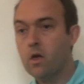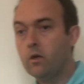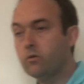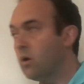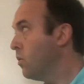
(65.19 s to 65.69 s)

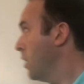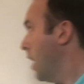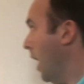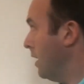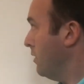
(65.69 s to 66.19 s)
So
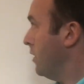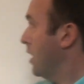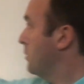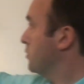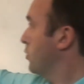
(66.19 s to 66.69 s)
anything
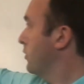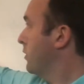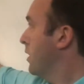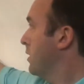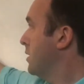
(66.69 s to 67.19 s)
up
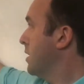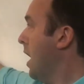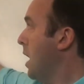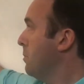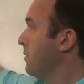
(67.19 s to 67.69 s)
towards the
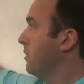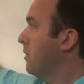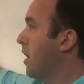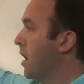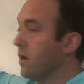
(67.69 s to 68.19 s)
top of the
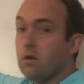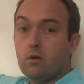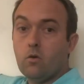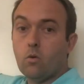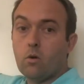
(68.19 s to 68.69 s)
line,
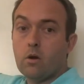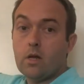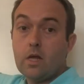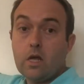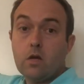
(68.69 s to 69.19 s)
your
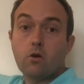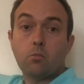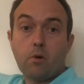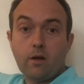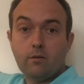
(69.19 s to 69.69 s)
E, your
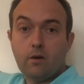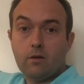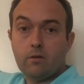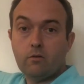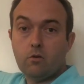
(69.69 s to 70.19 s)
price
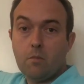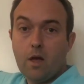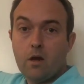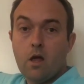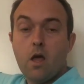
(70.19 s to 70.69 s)
elasticity of
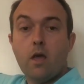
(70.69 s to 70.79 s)
demand,